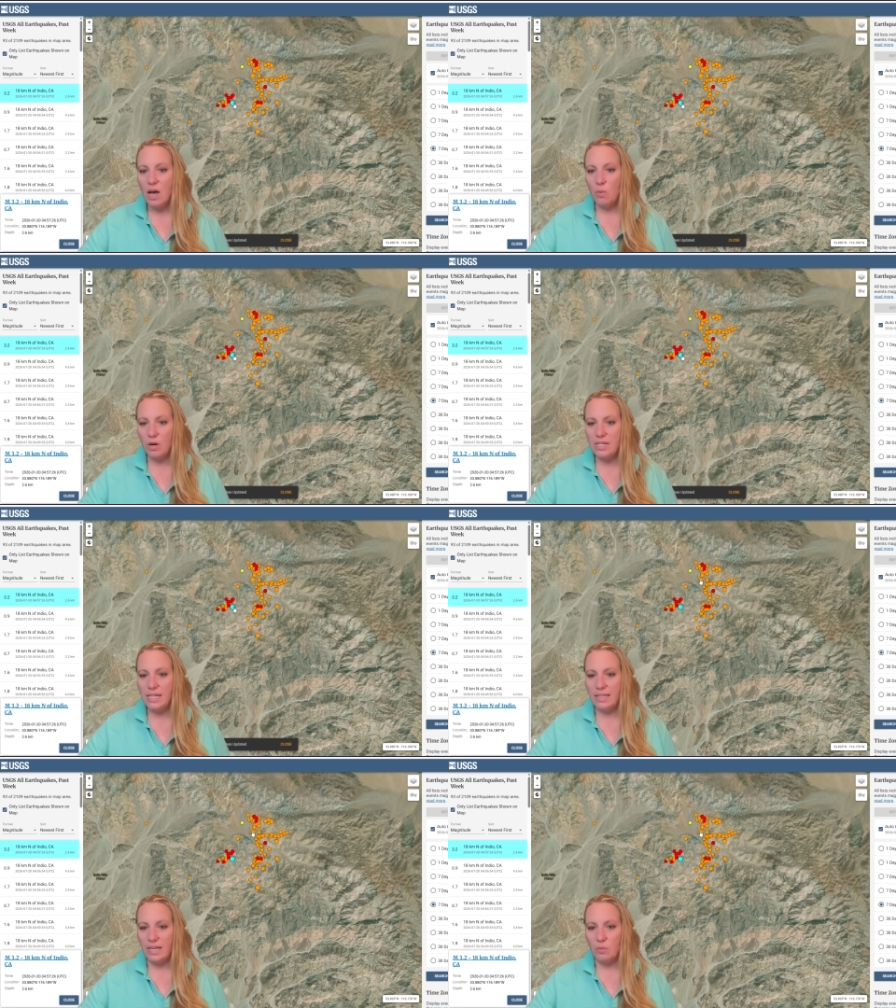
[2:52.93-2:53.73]
we're
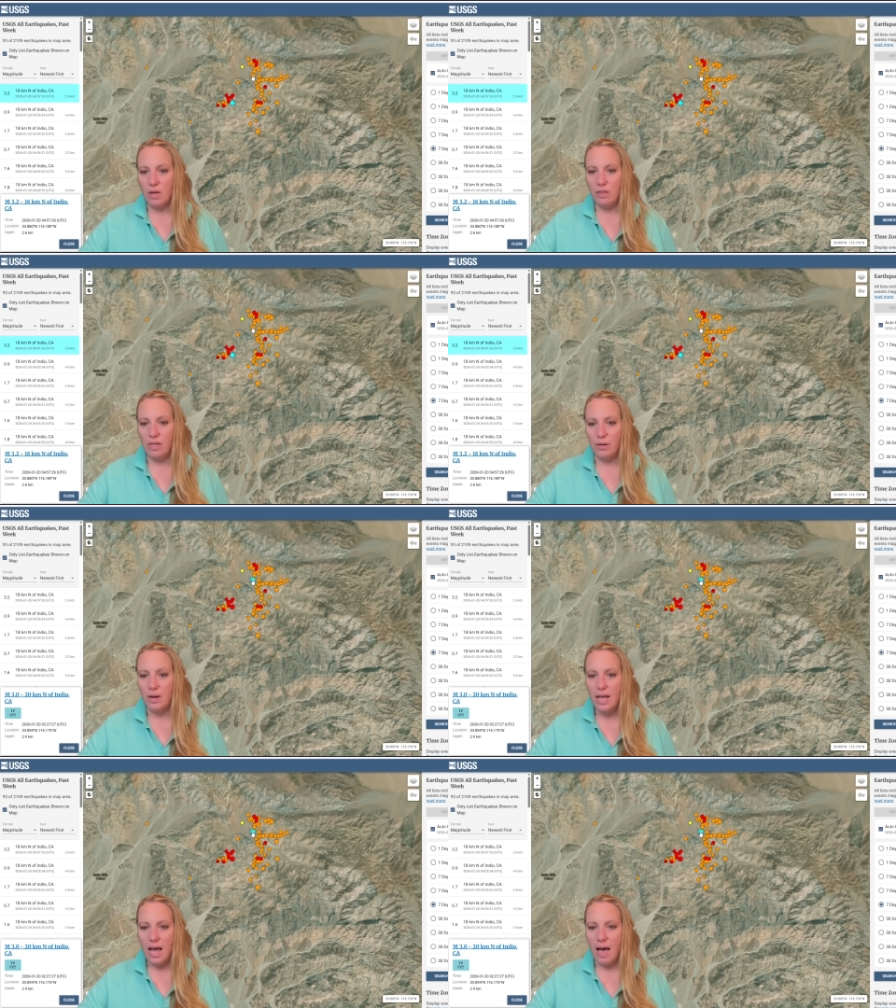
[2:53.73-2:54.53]
dealing with here.
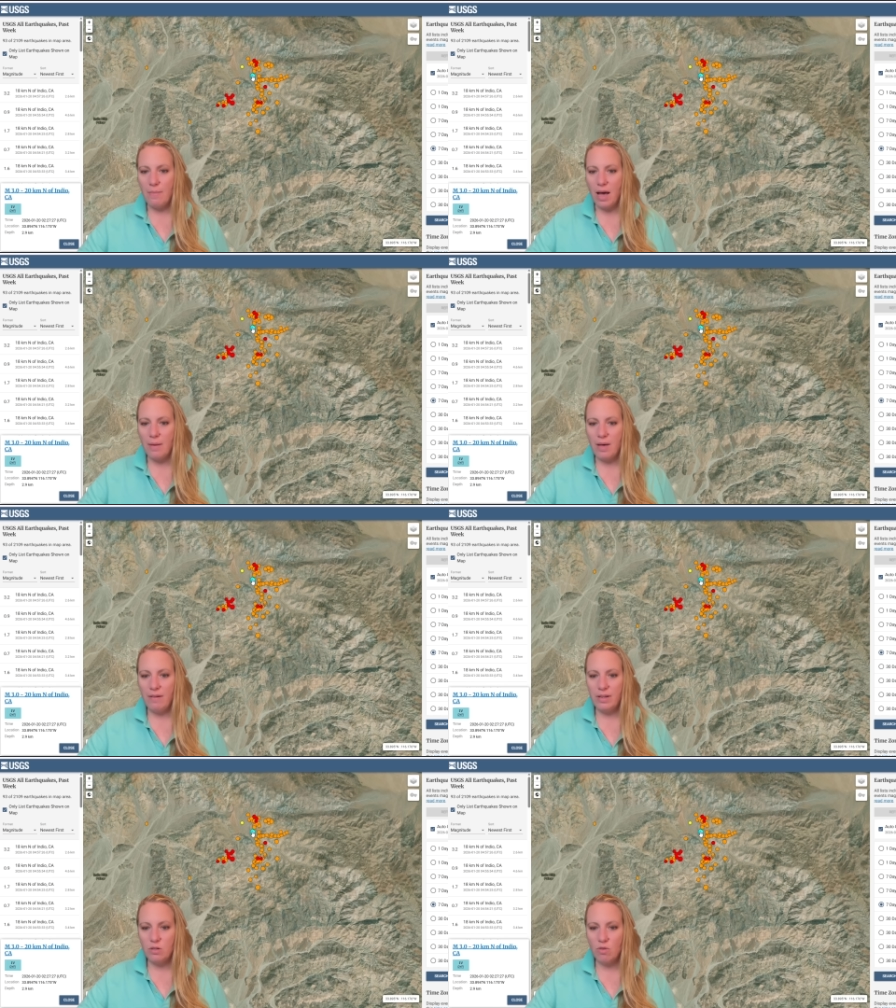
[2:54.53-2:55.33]
I'm, I'm
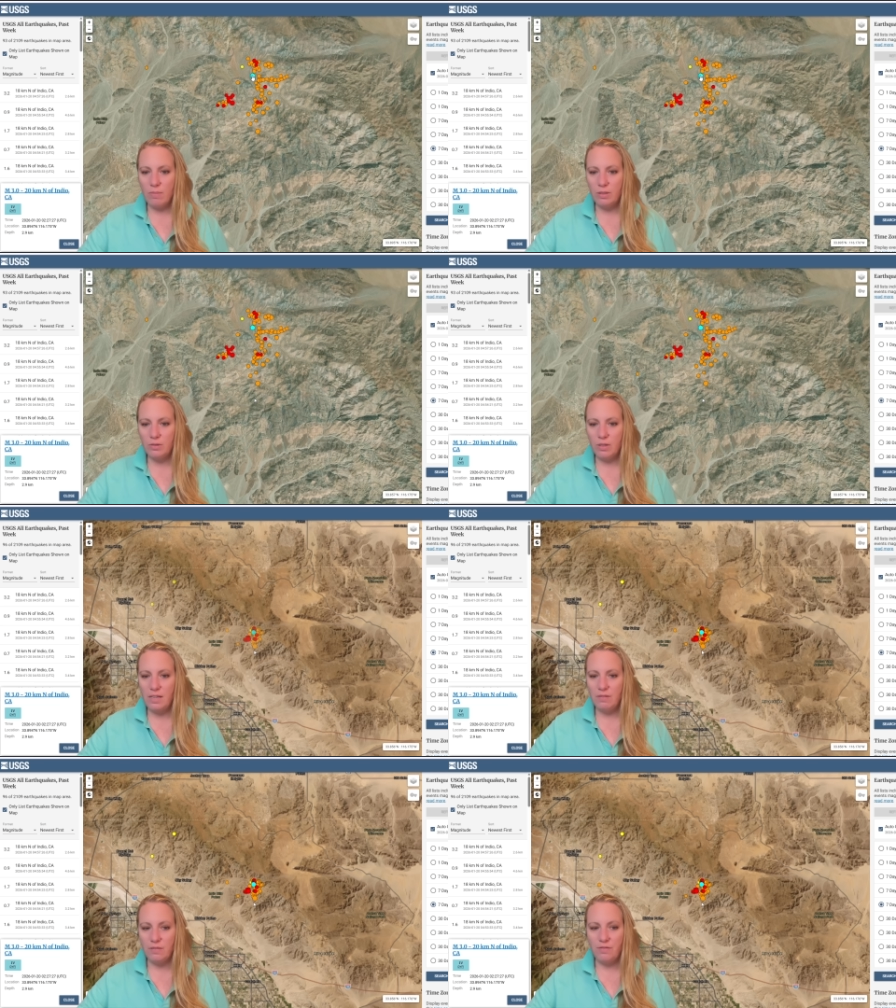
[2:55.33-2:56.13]
having trouble to
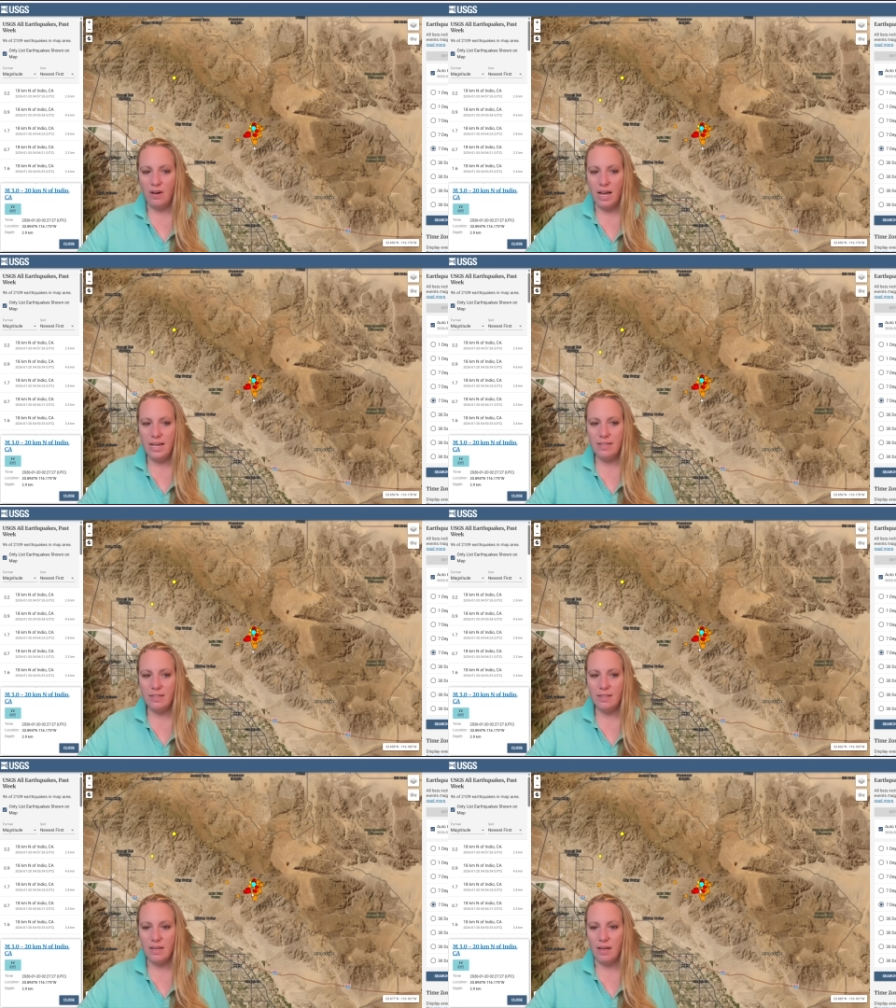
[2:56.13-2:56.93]
even find
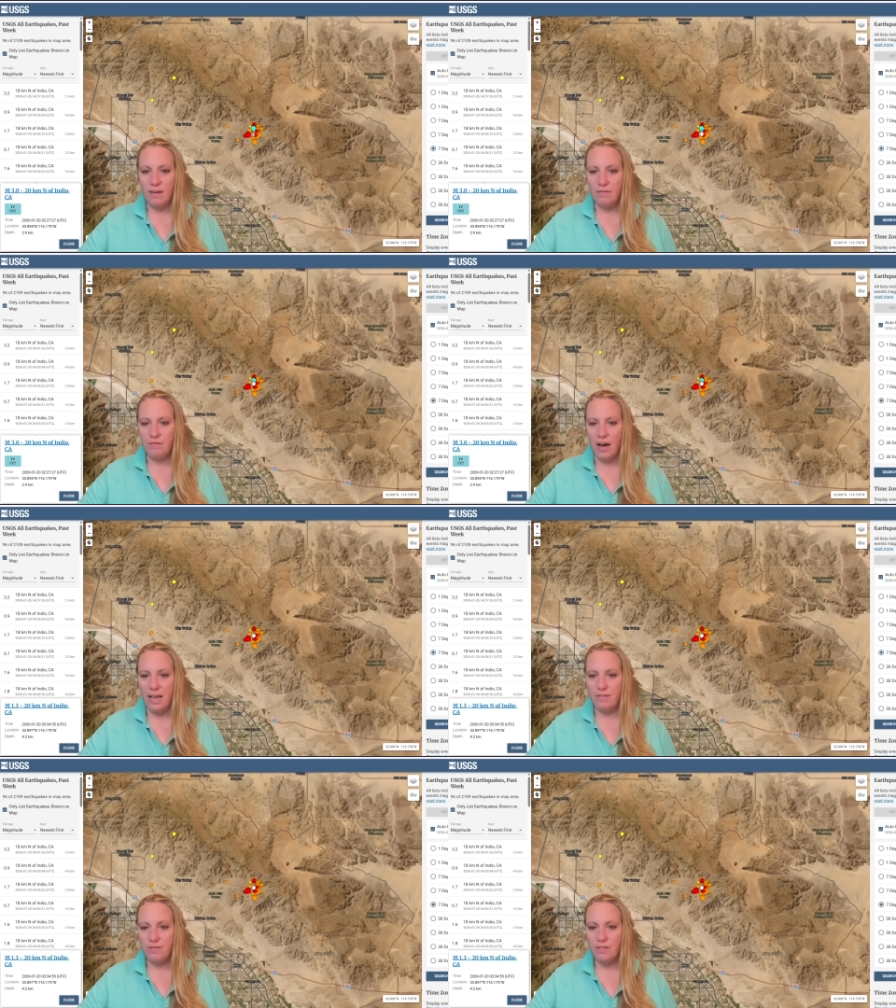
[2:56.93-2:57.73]
the
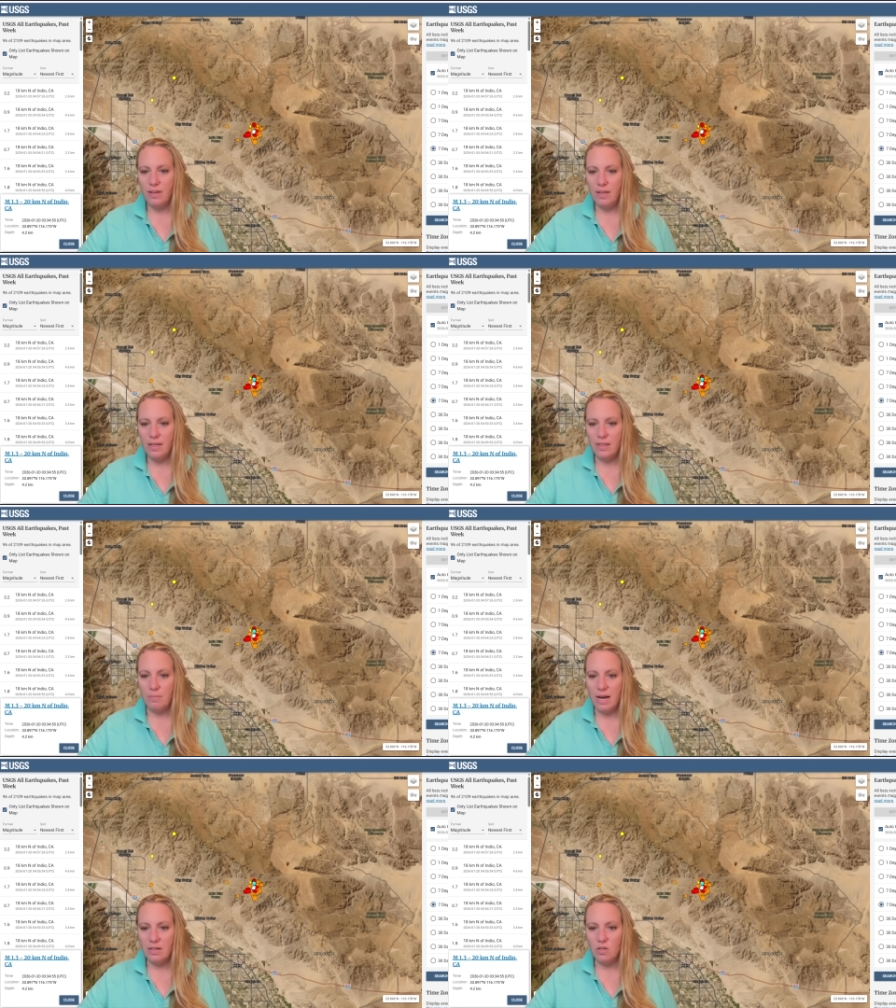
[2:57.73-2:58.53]
five, the
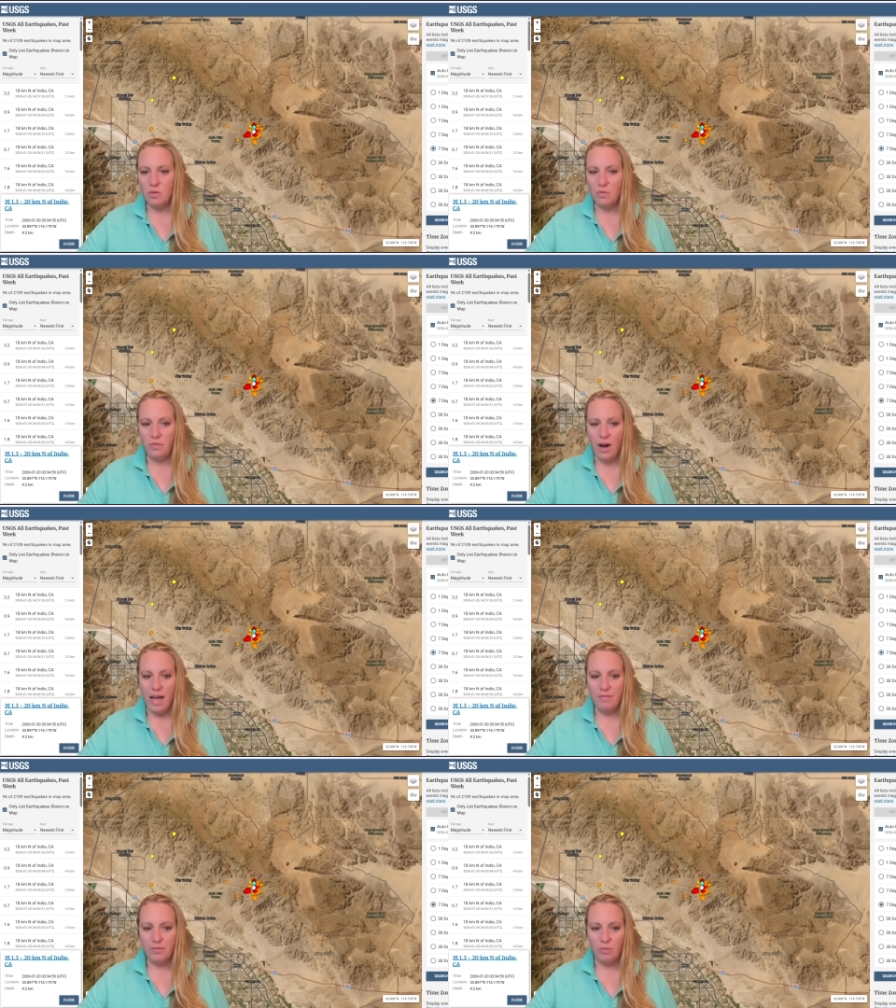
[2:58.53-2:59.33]
magnitude
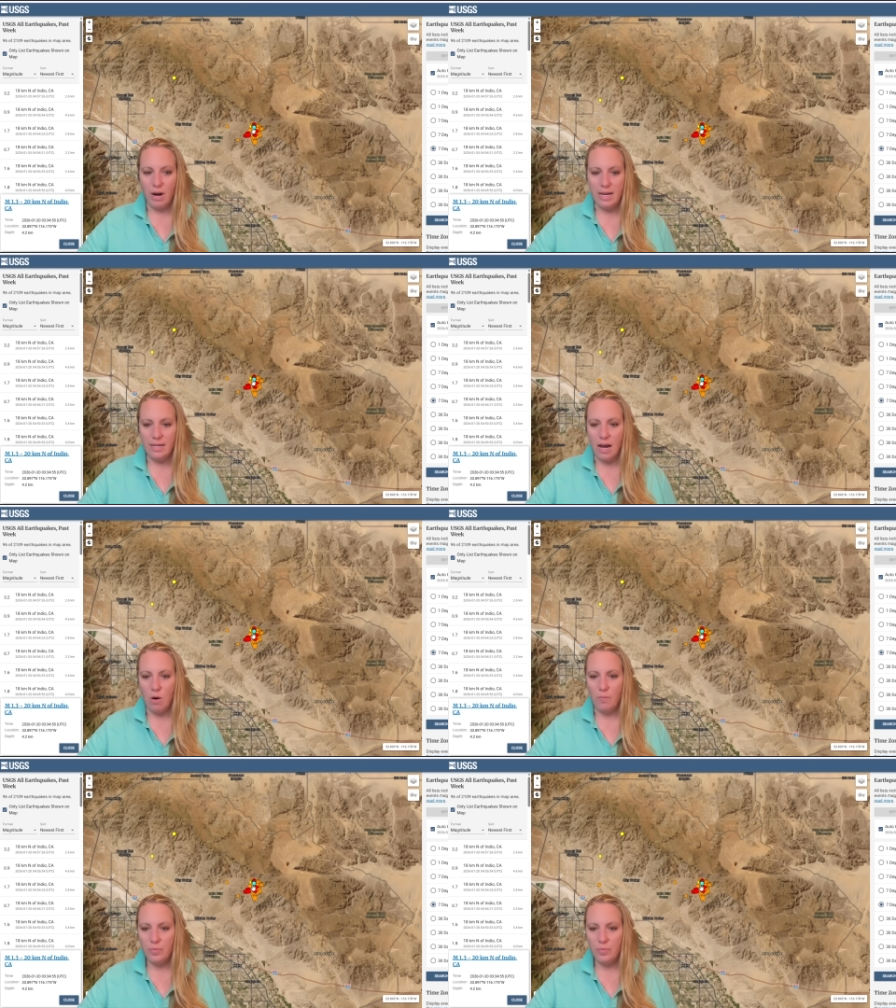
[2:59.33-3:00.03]
five right now